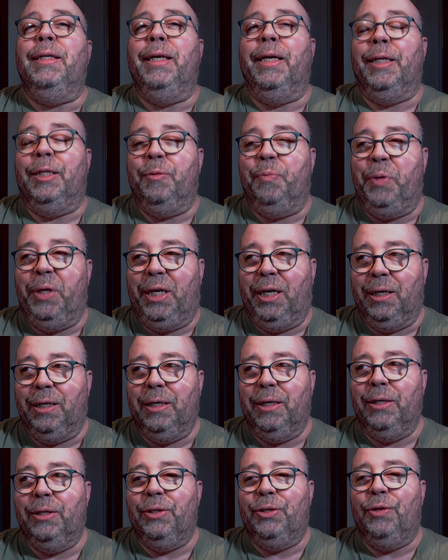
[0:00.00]
it's
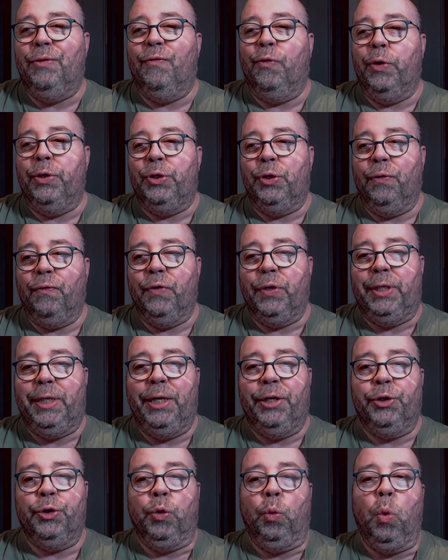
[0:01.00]
because the voiceover
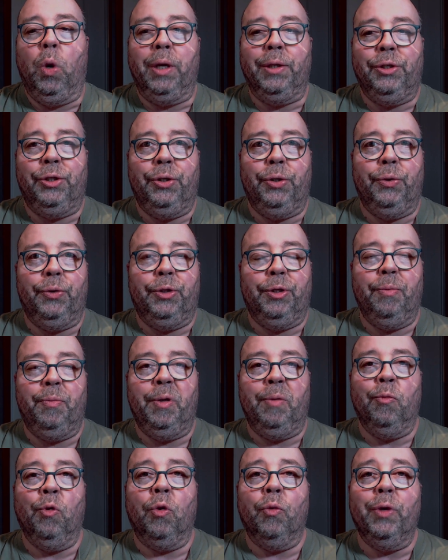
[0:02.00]
teacher wants you to
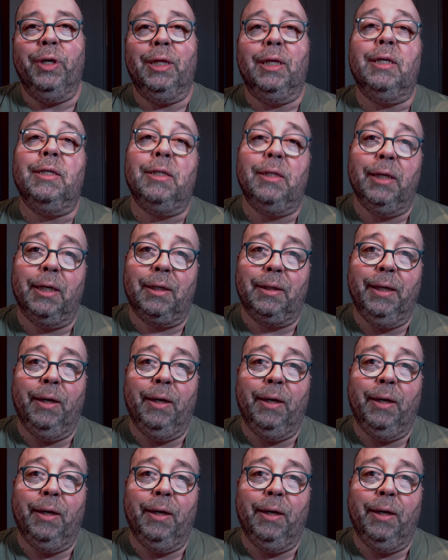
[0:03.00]
be more realistic.